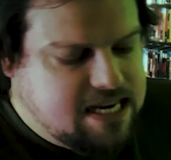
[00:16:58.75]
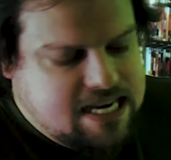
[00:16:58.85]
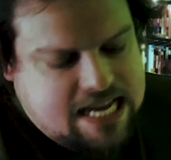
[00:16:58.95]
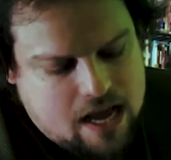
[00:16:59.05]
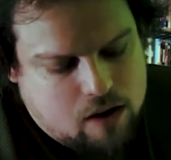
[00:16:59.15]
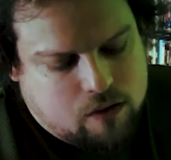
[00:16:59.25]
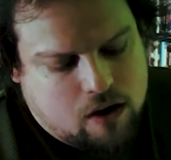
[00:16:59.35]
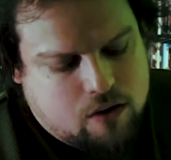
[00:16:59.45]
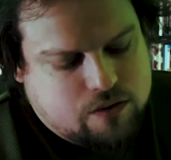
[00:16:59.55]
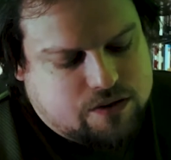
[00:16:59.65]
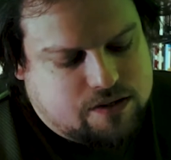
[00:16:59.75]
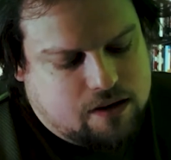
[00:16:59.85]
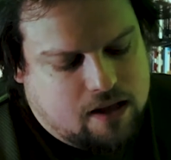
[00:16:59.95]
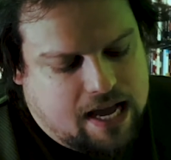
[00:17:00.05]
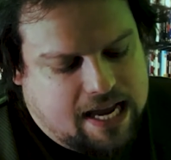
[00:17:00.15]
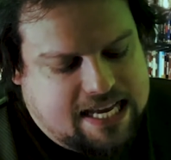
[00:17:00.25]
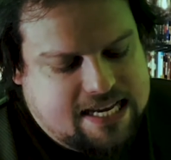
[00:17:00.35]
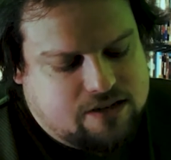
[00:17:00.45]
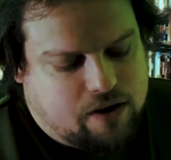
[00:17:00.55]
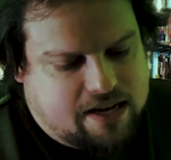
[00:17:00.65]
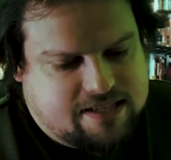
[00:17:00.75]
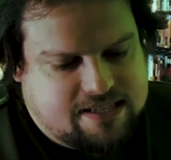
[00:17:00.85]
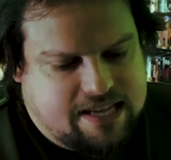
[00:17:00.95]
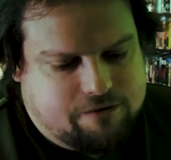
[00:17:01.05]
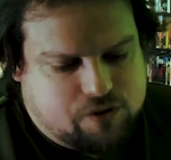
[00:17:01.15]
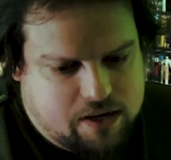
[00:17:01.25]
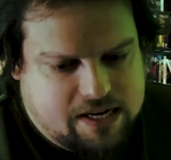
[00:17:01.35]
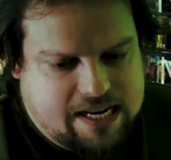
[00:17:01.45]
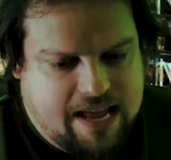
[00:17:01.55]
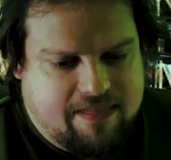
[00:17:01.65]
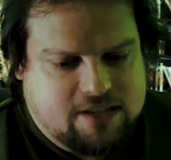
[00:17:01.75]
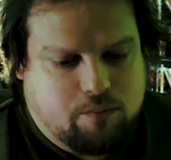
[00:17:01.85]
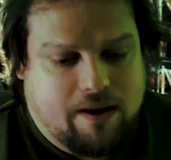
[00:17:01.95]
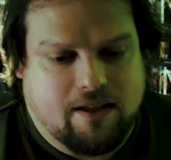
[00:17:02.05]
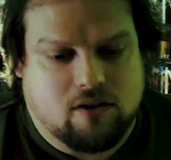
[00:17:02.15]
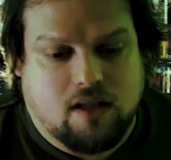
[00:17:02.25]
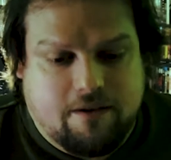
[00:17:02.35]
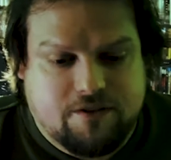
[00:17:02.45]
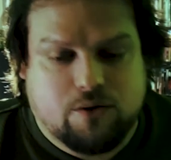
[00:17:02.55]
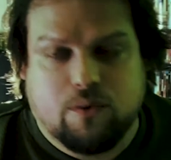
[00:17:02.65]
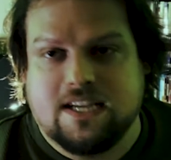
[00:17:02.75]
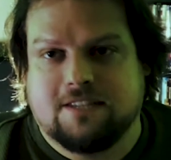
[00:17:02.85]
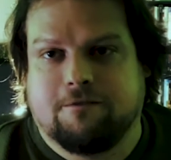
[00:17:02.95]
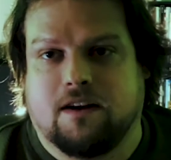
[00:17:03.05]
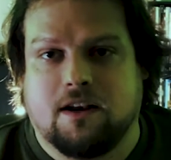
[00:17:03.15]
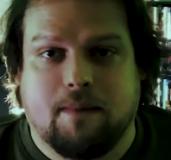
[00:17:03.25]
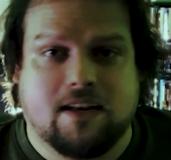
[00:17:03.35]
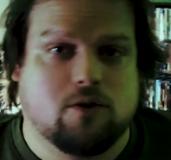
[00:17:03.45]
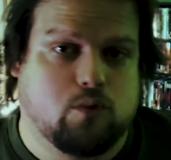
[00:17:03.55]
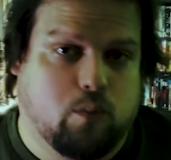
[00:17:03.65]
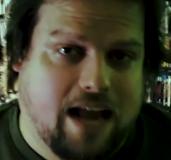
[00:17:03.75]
Neo goes and he tries to save Trinity, and that's why their love story is fundamental to what